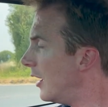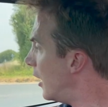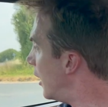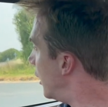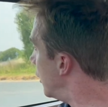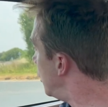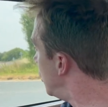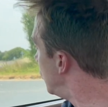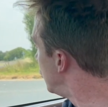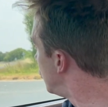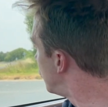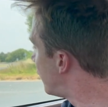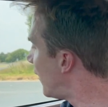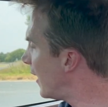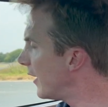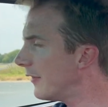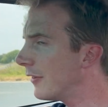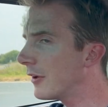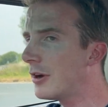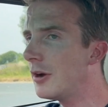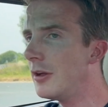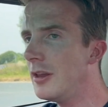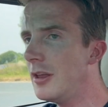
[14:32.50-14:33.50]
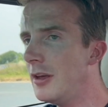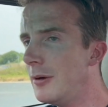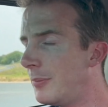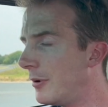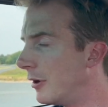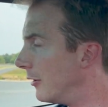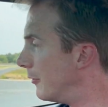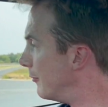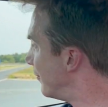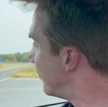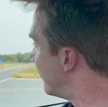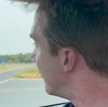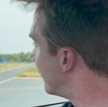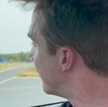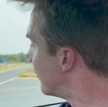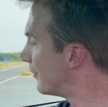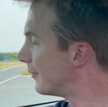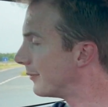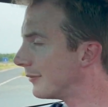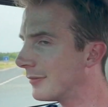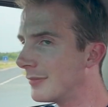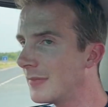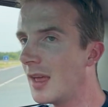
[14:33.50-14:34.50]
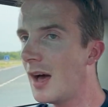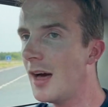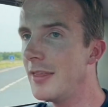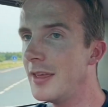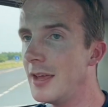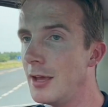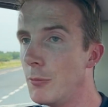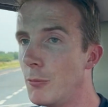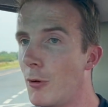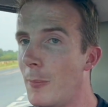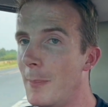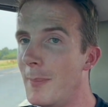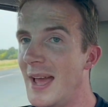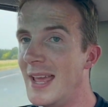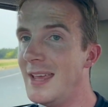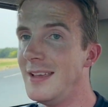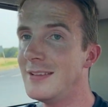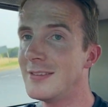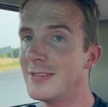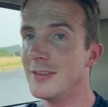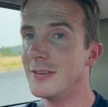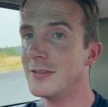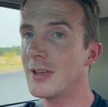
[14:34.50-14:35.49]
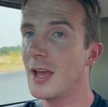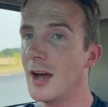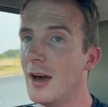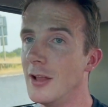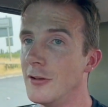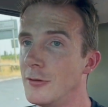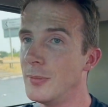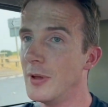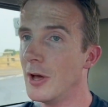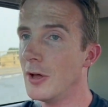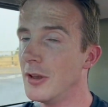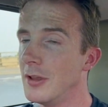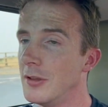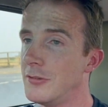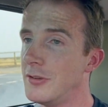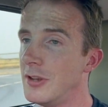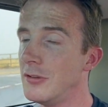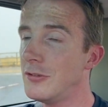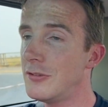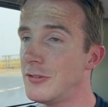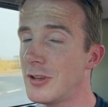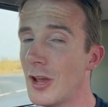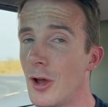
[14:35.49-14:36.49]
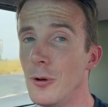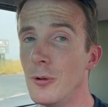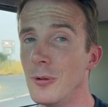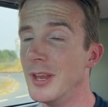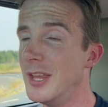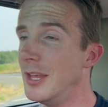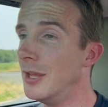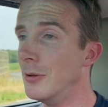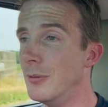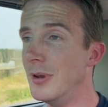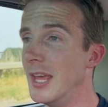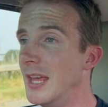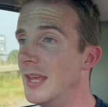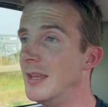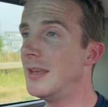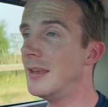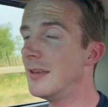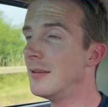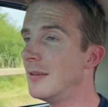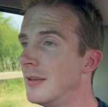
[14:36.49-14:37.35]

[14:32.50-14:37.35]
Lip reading: a huge fan of the colour, but I think it's what makes this car, to be honest. It's totally unique,